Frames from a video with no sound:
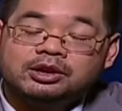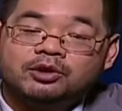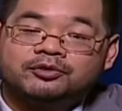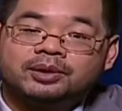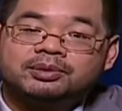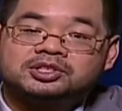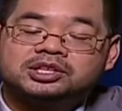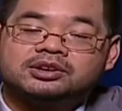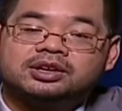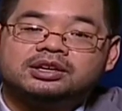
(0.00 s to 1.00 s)
We know from
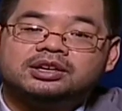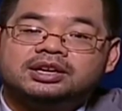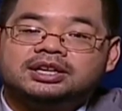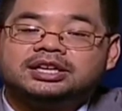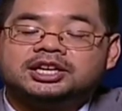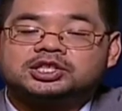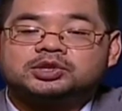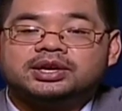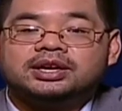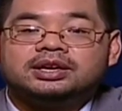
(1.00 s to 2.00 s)
the seerah and the
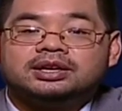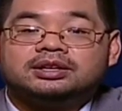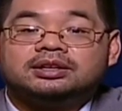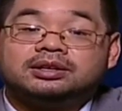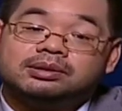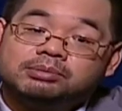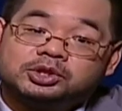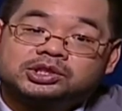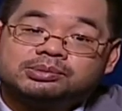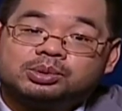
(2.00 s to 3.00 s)
history,
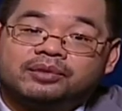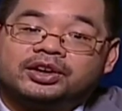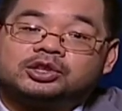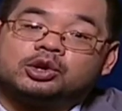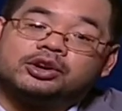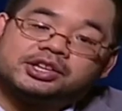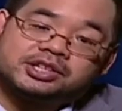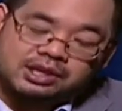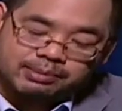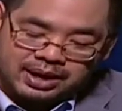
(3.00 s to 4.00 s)
Muslims were
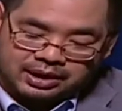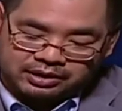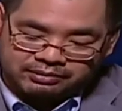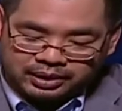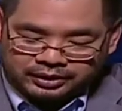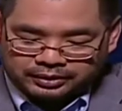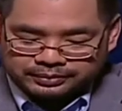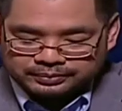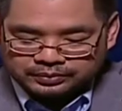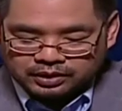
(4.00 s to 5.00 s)
victorious in the Battle of Badr.